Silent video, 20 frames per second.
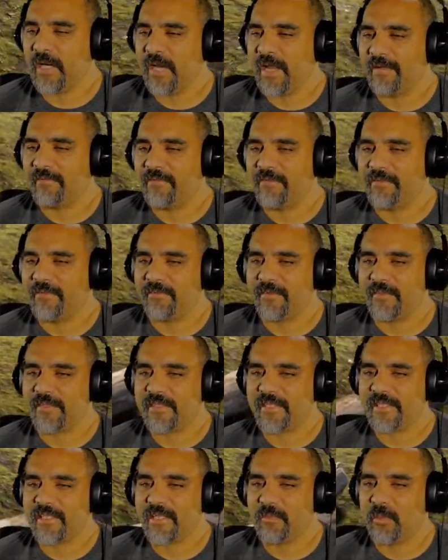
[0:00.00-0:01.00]
to have
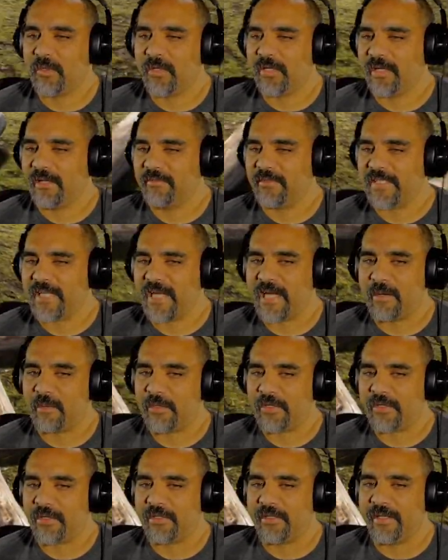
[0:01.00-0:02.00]
somewhat of a tower